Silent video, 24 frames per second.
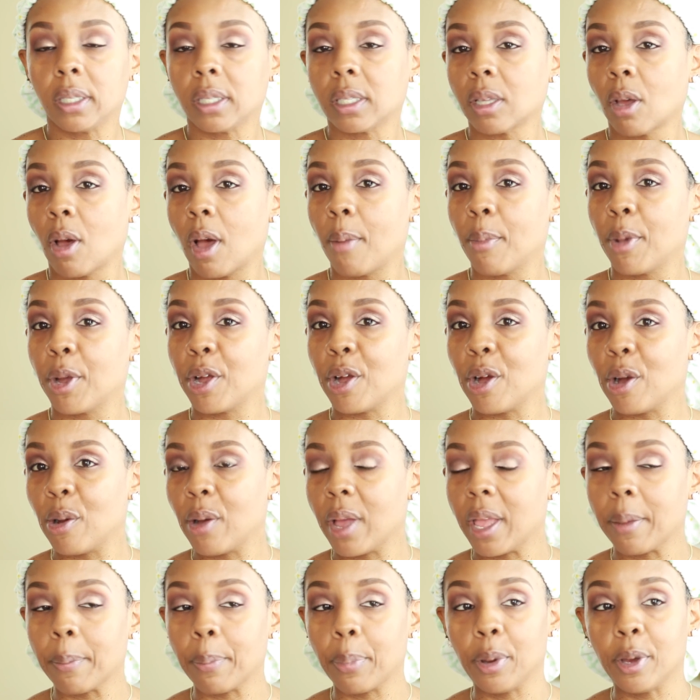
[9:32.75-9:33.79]
so I'm gonna go
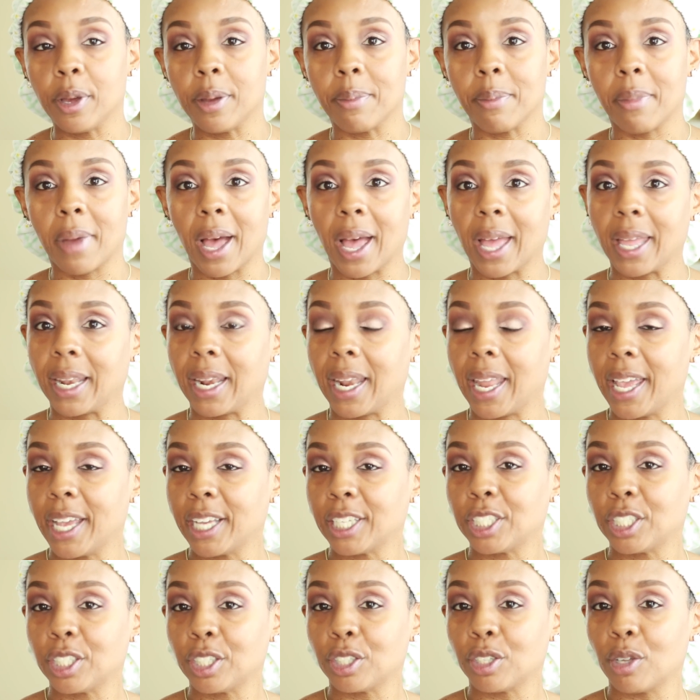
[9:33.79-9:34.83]
and put my
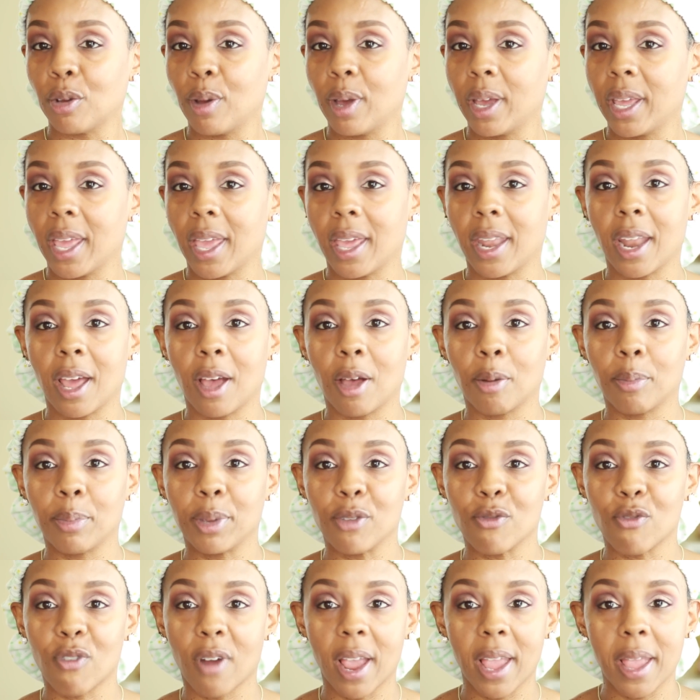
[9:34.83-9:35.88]
lashes on and I'll
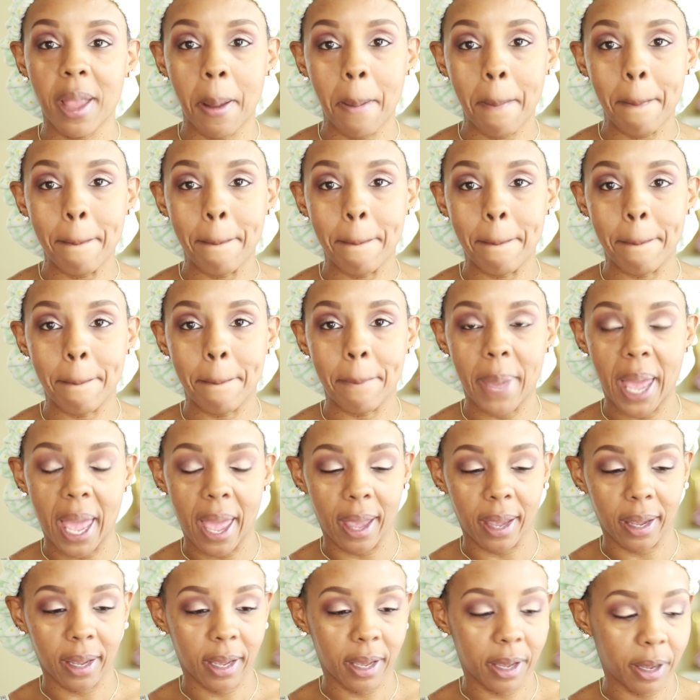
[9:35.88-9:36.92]
be right back.